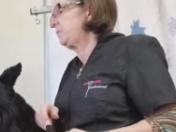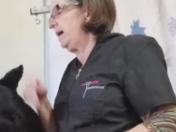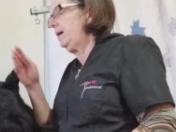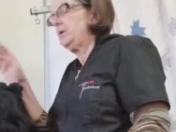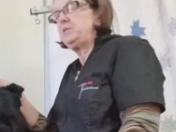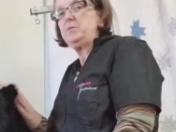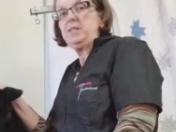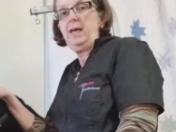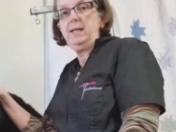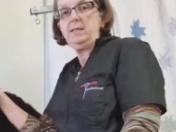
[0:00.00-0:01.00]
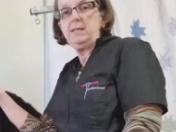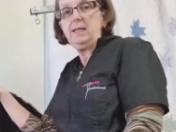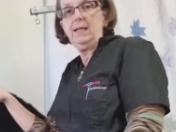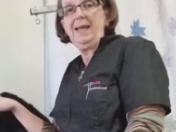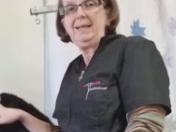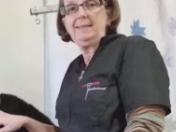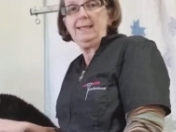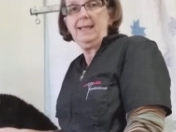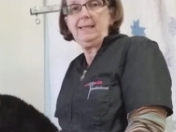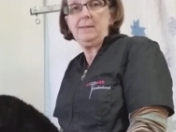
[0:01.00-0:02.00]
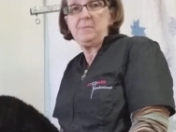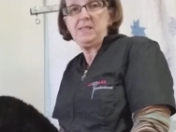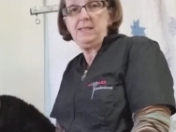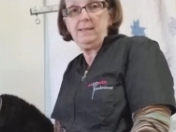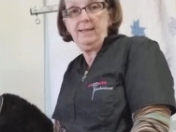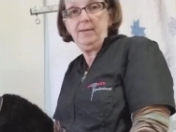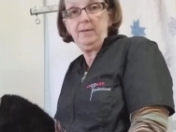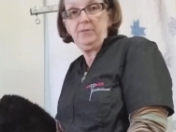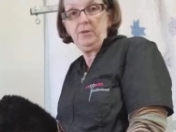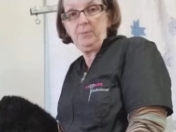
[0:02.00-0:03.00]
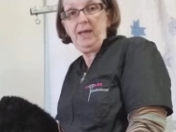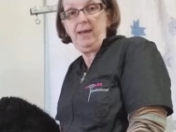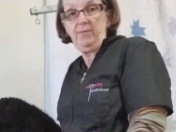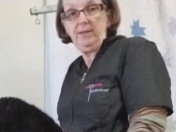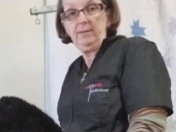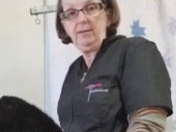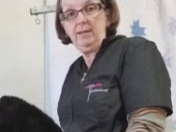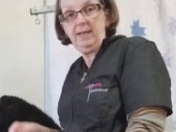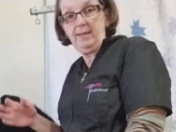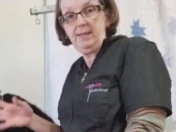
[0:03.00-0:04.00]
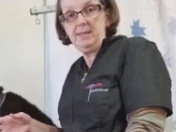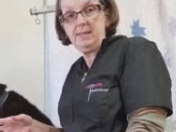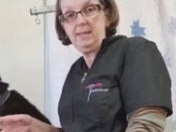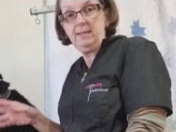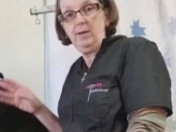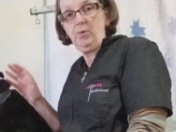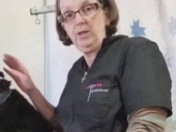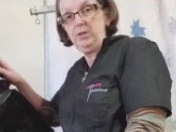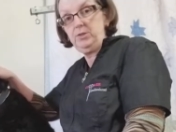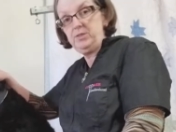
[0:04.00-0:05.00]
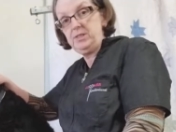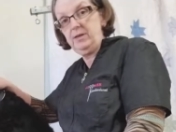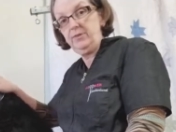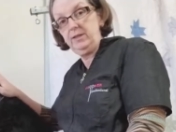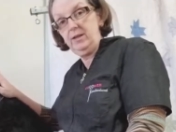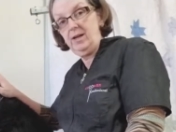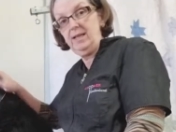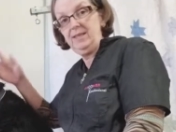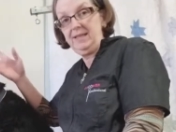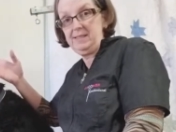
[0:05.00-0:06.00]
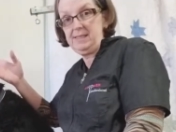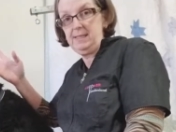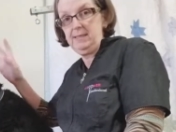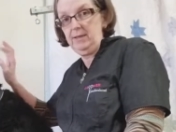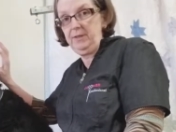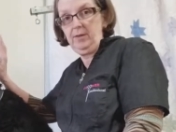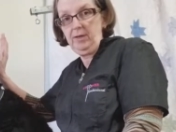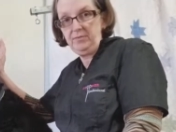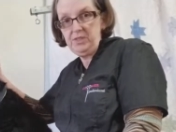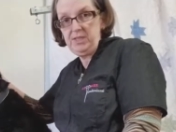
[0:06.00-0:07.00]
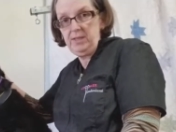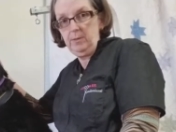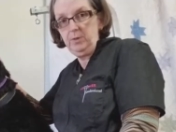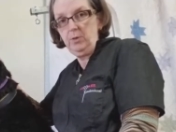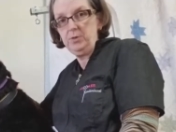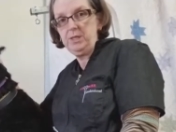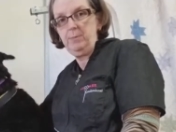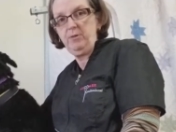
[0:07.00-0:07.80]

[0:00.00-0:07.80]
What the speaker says: I also tend to like to let them sit down if they're behaving and they need to sit down while I do stuff on their head. They can sit down. They don't have to stand up the whole time.